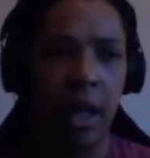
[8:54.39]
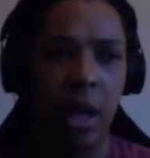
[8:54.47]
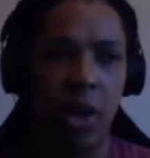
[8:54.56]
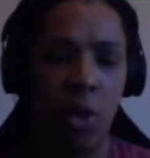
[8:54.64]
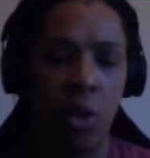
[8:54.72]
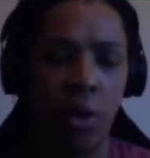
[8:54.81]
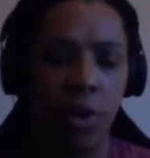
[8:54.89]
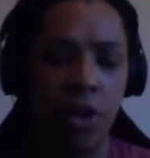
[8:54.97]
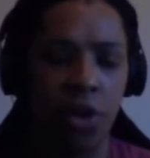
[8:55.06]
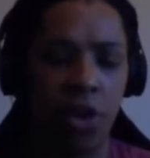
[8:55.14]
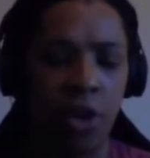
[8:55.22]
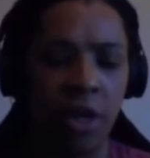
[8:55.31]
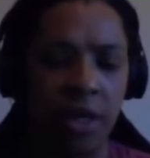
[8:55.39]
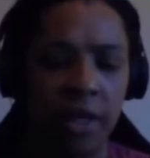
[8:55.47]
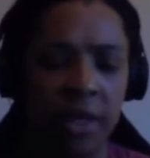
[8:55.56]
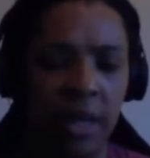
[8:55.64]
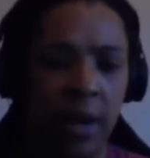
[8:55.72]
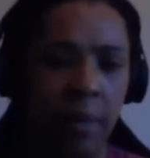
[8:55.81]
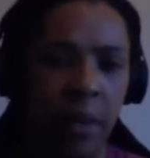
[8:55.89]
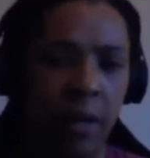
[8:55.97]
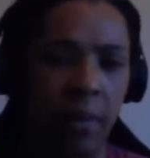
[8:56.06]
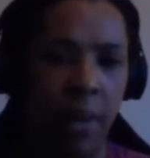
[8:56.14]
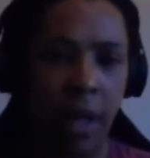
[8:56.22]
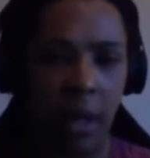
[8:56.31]
at all the journeys that are
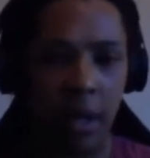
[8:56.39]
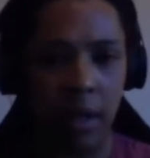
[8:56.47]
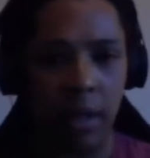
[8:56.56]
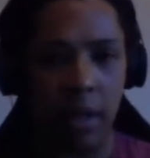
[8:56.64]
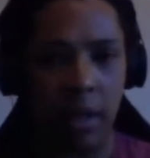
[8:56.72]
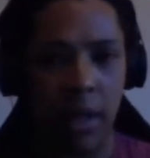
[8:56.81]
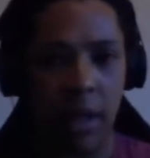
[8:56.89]
being made